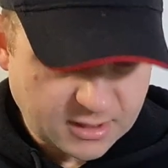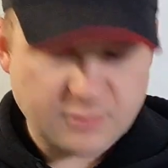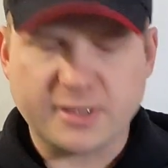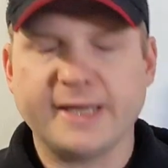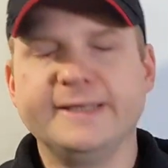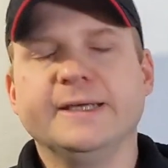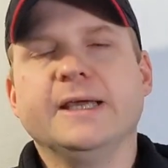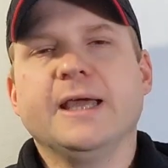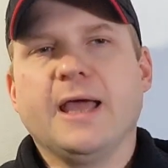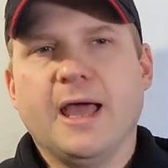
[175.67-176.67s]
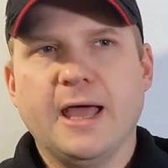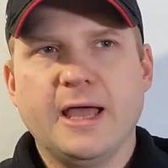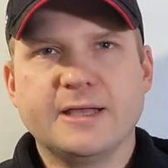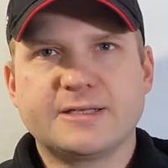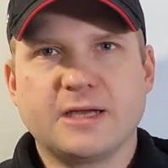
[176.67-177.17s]
Okay,
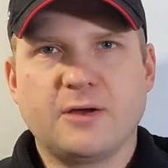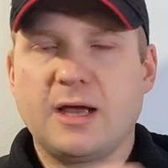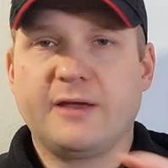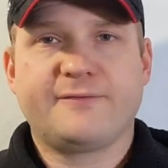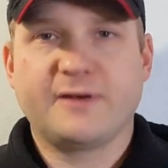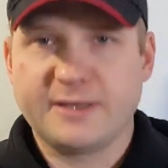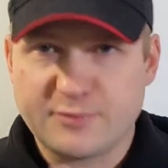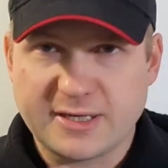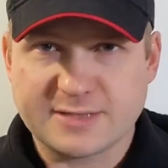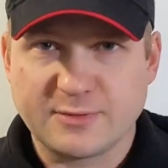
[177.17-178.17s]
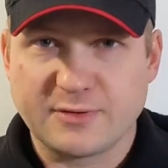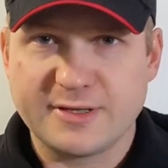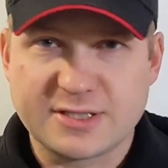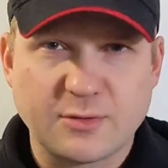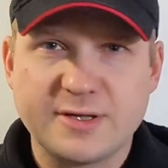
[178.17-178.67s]
so I love finding predecimal
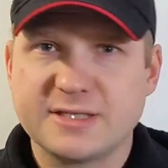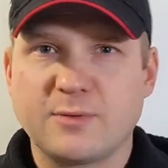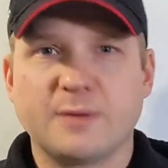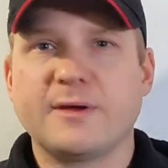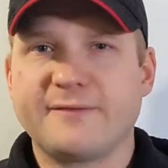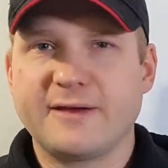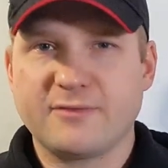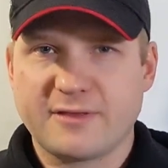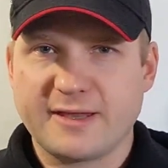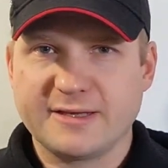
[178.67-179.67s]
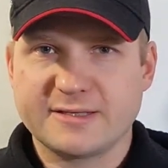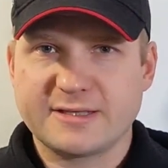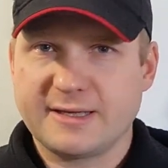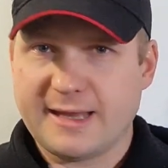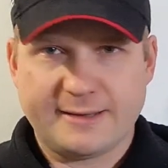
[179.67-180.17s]
coins. Coins are one of my favourite
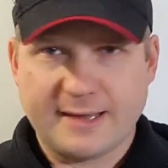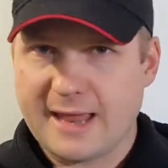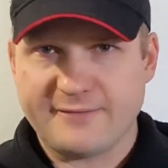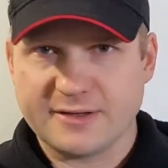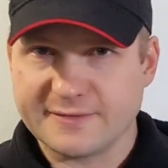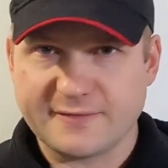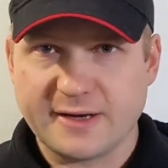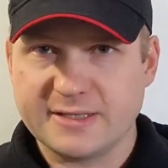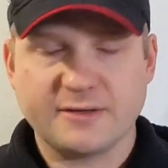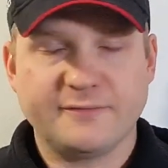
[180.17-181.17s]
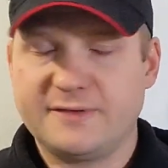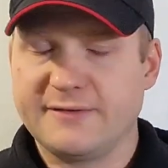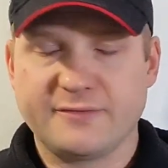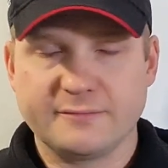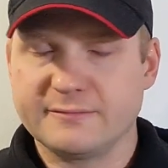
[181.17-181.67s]
things ever to find of
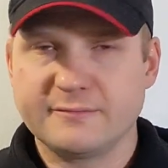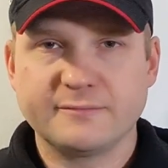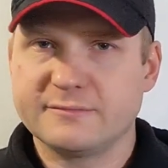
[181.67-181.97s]
different